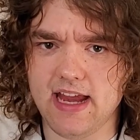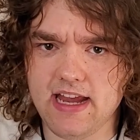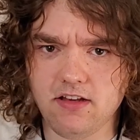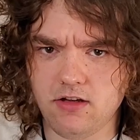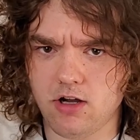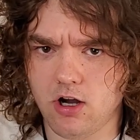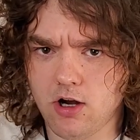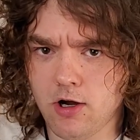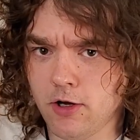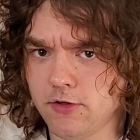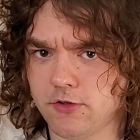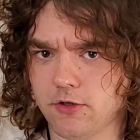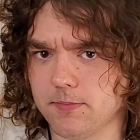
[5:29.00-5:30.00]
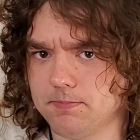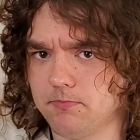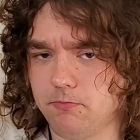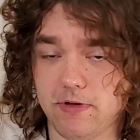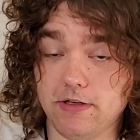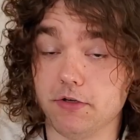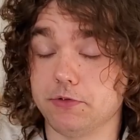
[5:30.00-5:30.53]
gate cards, or
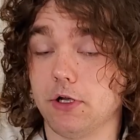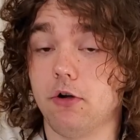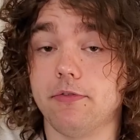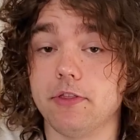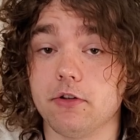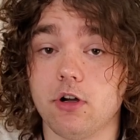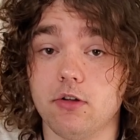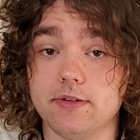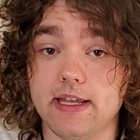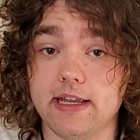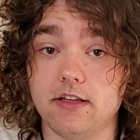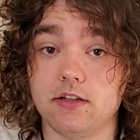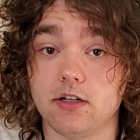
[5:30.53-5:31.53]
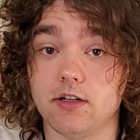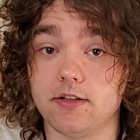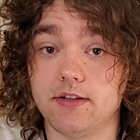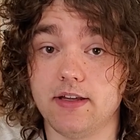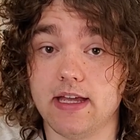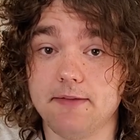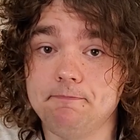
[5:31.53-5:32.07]
we don't know if they're called gate
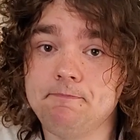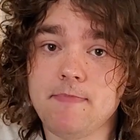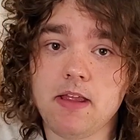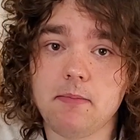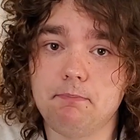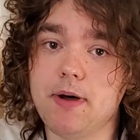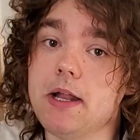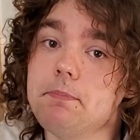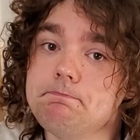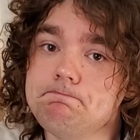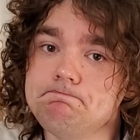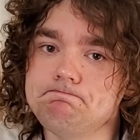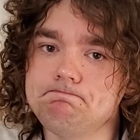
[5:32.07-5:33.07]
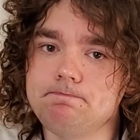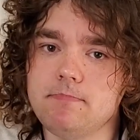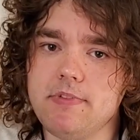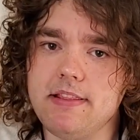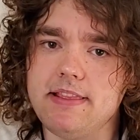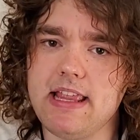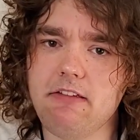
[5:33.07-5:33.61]
cards yet, but
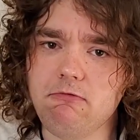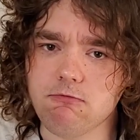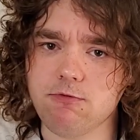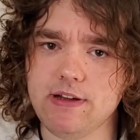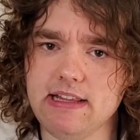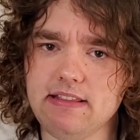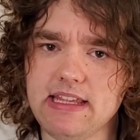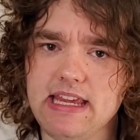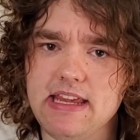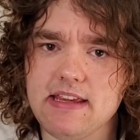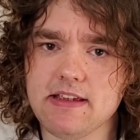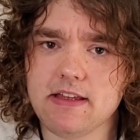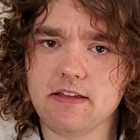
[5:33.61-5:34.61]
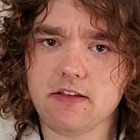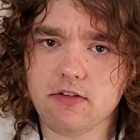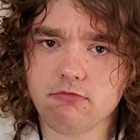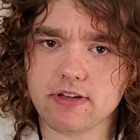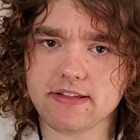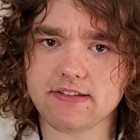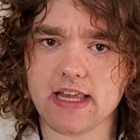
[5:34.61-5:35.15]
they really
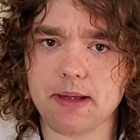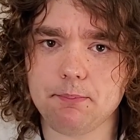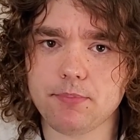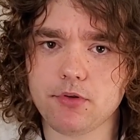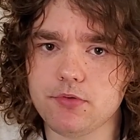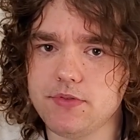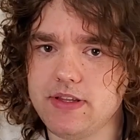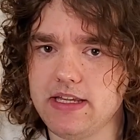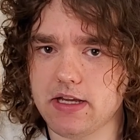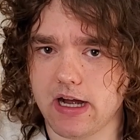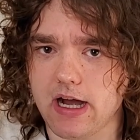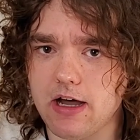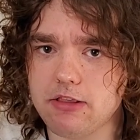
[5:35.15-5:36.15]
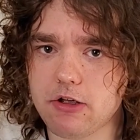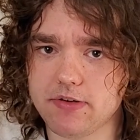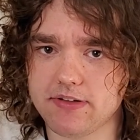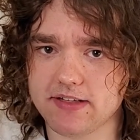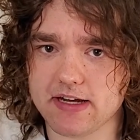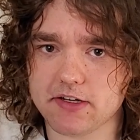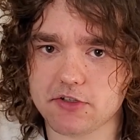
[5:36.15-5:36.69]
resemble the hollow
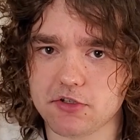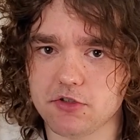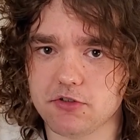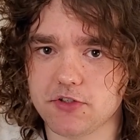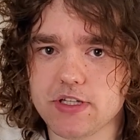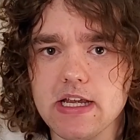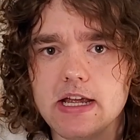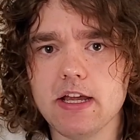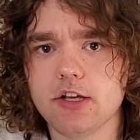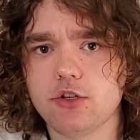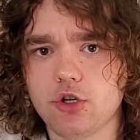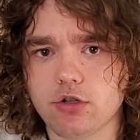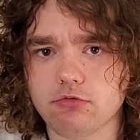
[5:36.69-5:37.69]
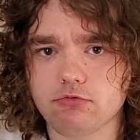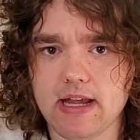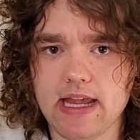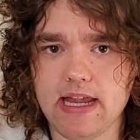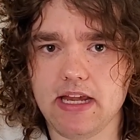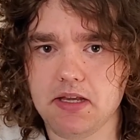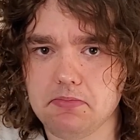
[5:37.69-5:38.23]
sectors
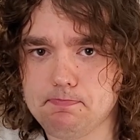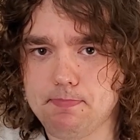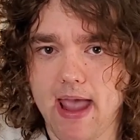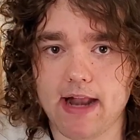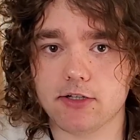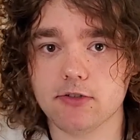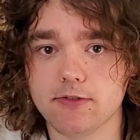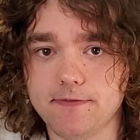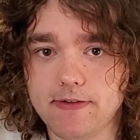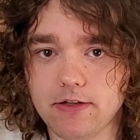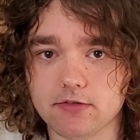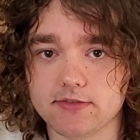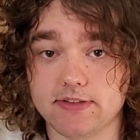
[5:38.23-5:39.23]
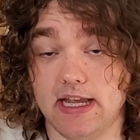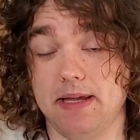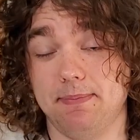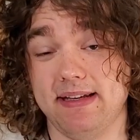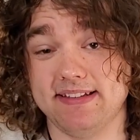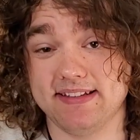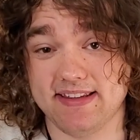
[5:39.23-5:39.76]
terrain battlefield
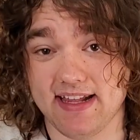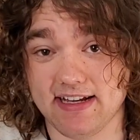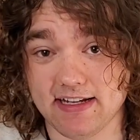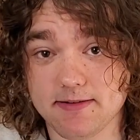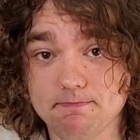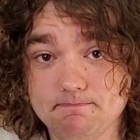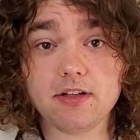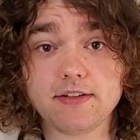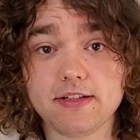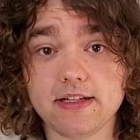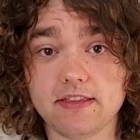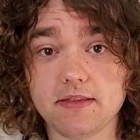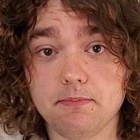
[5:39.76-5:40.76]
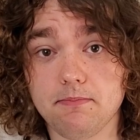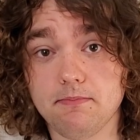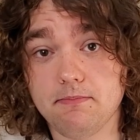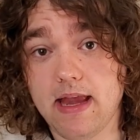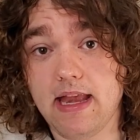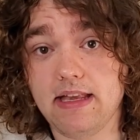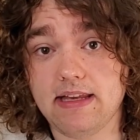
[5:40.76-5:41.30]
type aesthetic. It looks like the
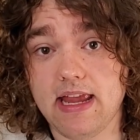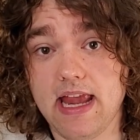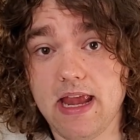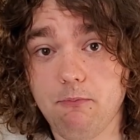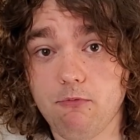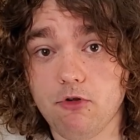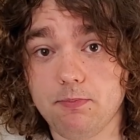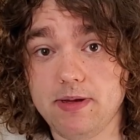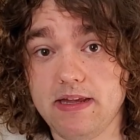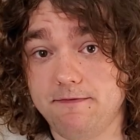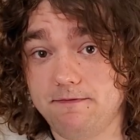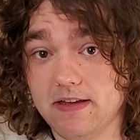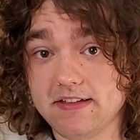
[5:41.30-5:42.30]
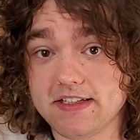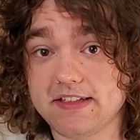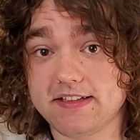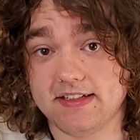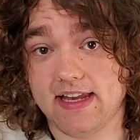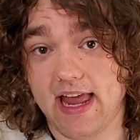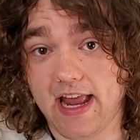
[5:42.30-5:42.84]
main game will be
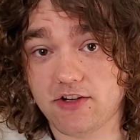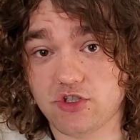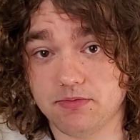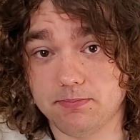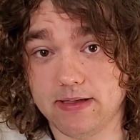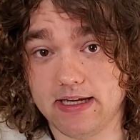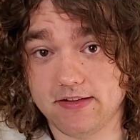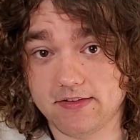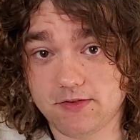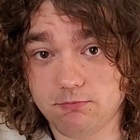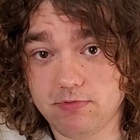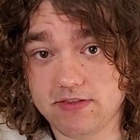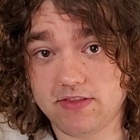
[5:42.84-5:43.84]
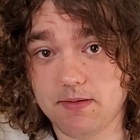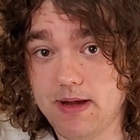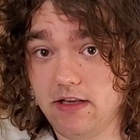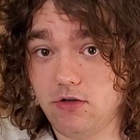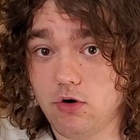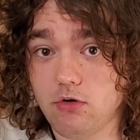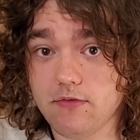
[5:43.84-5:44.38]
physics and action based, with the
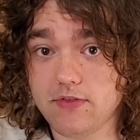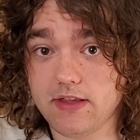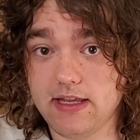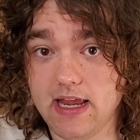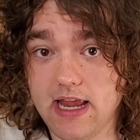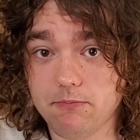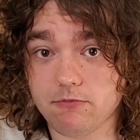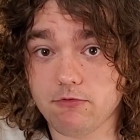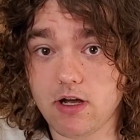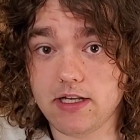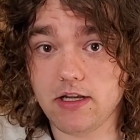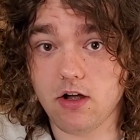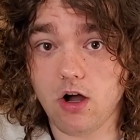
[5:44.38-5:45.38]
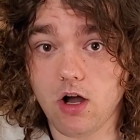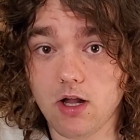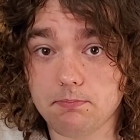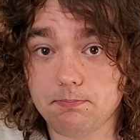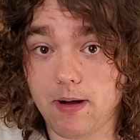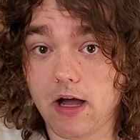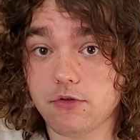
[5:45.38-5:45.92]
main core of the game running
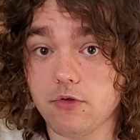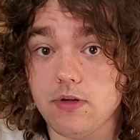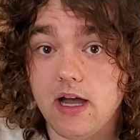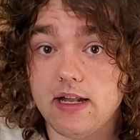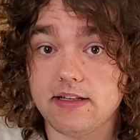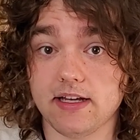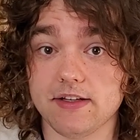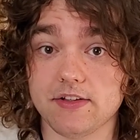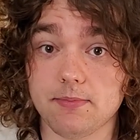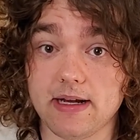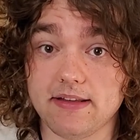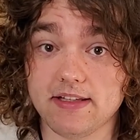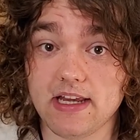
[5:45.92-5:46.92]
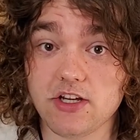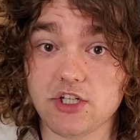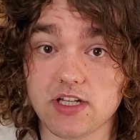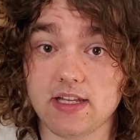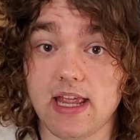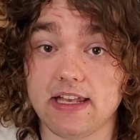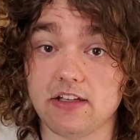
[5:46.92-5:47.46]
on Bakugan
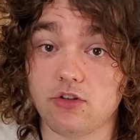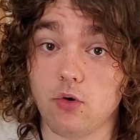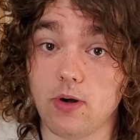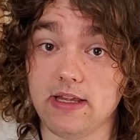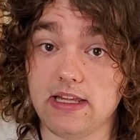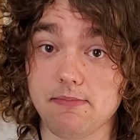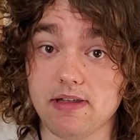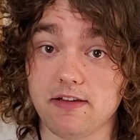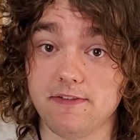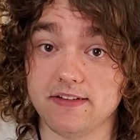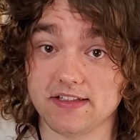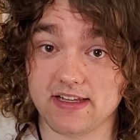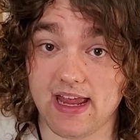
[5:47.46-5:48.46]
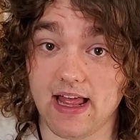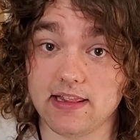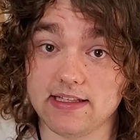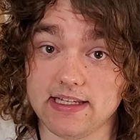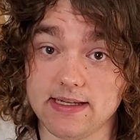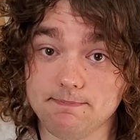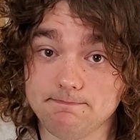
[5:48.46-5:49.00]
customization and toy gimmick
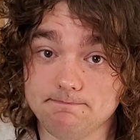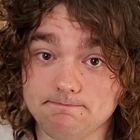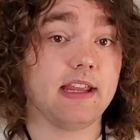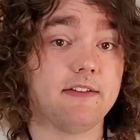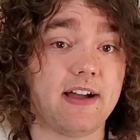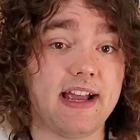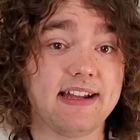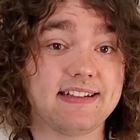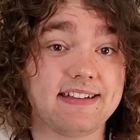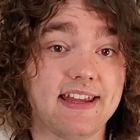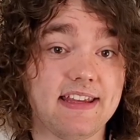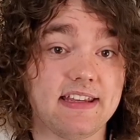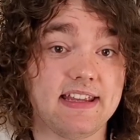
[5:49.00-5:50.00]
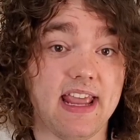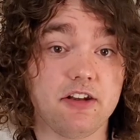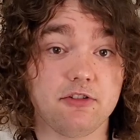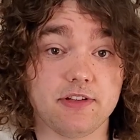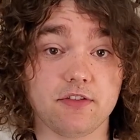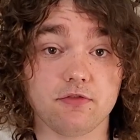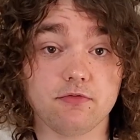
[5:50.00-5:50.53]
physicality. If I had to take a
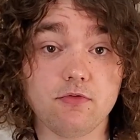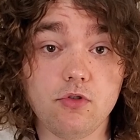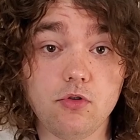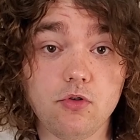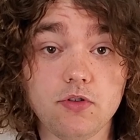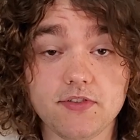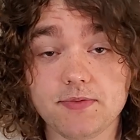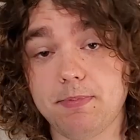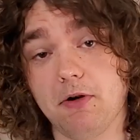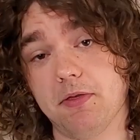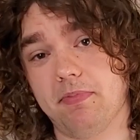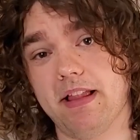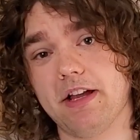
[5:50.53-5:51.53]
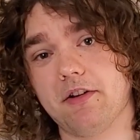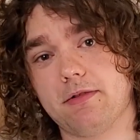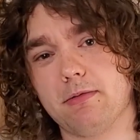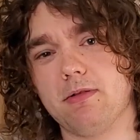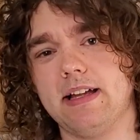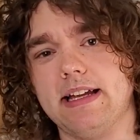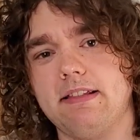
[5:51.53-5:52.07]
gander at the rules, both players
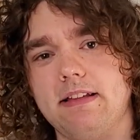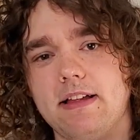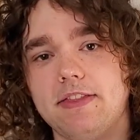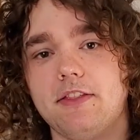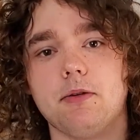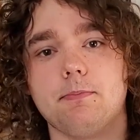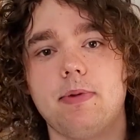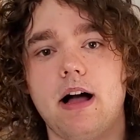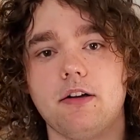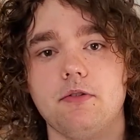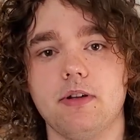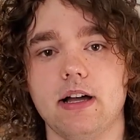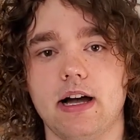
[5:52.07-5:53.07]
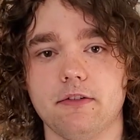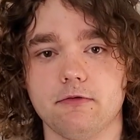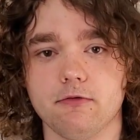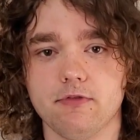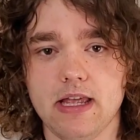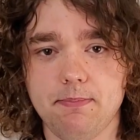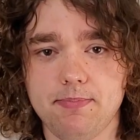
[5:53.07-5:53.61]
will likely let their
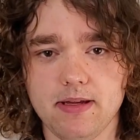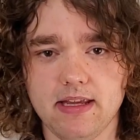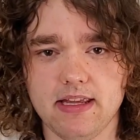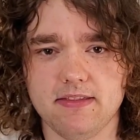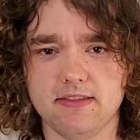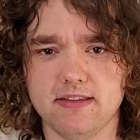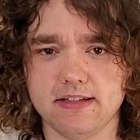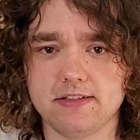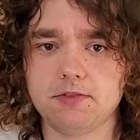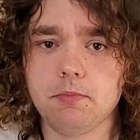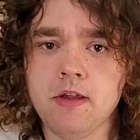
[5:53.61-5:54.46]
Bakugan rip in this